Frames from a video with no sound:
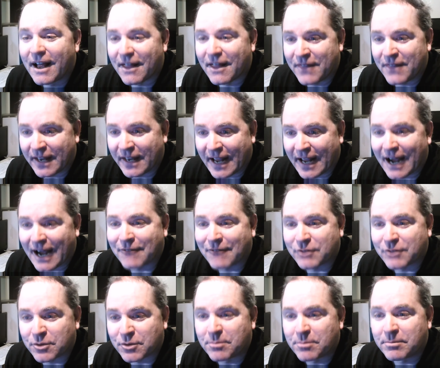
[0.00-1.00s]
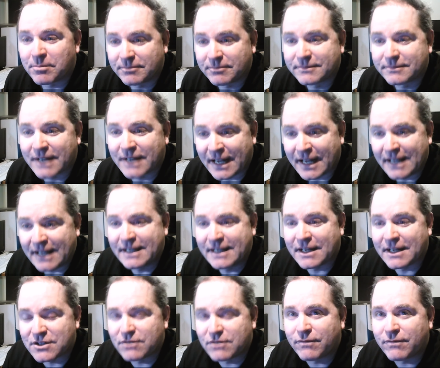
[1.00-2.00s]
Then, after he
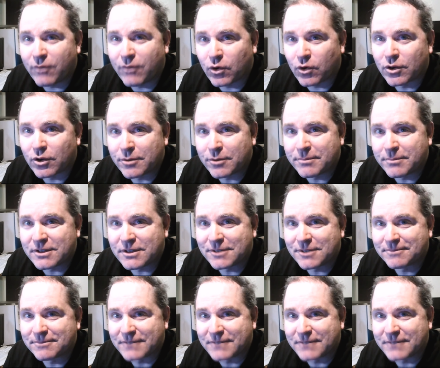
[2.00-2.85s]
gets informed,